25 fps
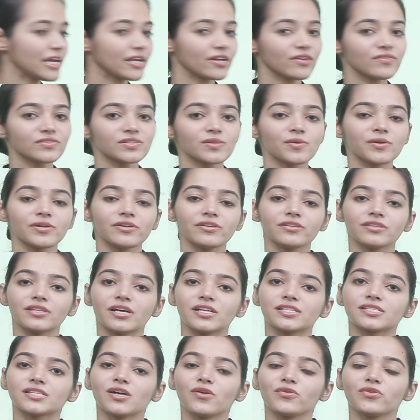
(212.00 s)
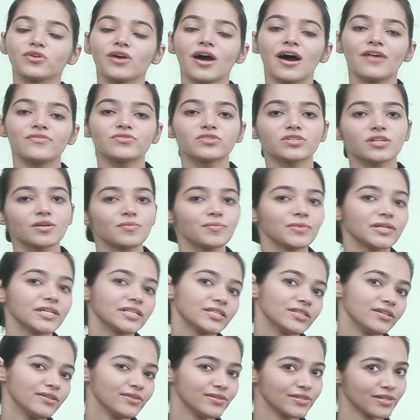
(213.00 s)
line of symmetry. That's how you have to
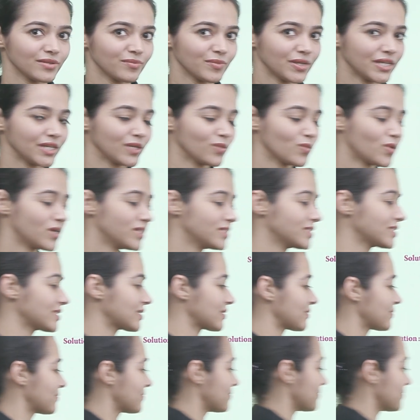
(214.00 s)
complete the remaining ones.